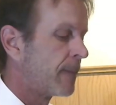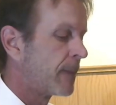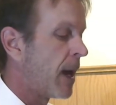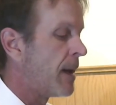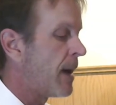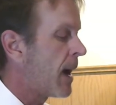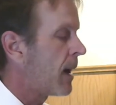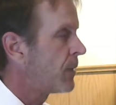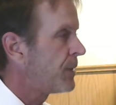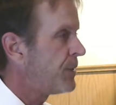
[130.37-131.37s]
And
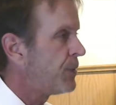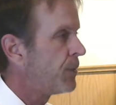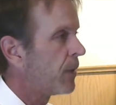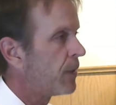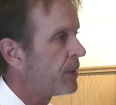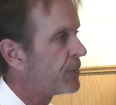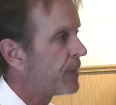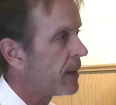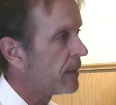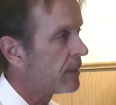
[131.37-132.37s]
how did you grow your
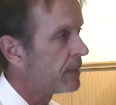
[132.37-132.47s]
channel?